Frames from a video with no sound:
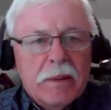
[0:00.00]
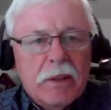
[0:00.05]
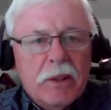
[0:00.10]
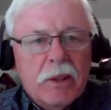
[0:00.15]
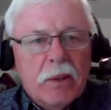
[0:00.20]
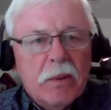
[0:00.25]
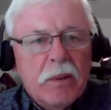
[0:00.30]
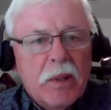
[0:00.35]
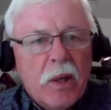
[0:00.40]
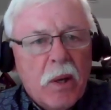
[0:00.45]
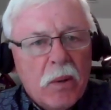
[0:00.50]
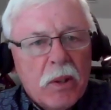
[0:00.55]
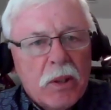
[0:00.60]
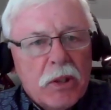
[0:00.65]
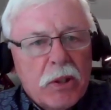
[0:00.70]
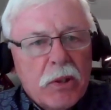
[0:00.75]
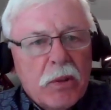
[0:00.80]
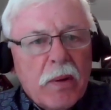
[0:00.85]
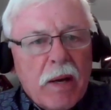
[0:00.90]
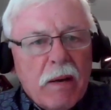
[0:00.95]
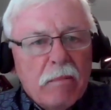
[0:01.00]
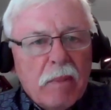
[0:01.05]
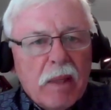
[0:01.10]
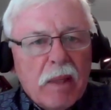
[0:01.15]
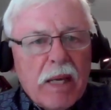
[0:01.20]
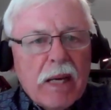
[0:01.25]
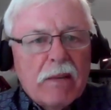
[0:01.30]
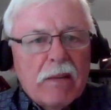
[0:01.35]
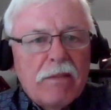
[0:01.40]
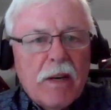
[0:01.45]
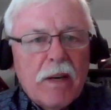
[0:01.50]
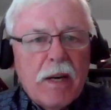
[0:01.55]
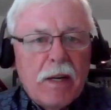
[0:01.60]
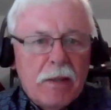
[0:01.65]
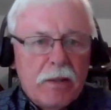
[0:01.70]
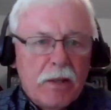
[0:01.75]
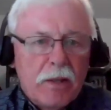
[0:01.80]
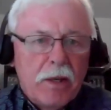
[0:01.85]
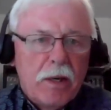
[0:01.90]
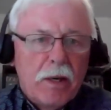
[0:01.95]
you'll notice you have black
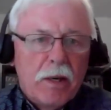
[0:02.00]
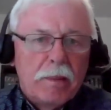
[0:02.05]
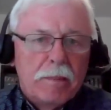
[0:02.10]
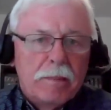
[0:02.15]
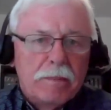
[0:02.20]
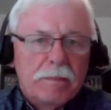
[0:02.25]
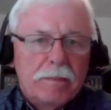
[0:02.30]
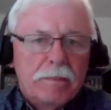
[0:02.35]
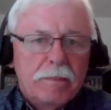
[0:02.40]
fire there.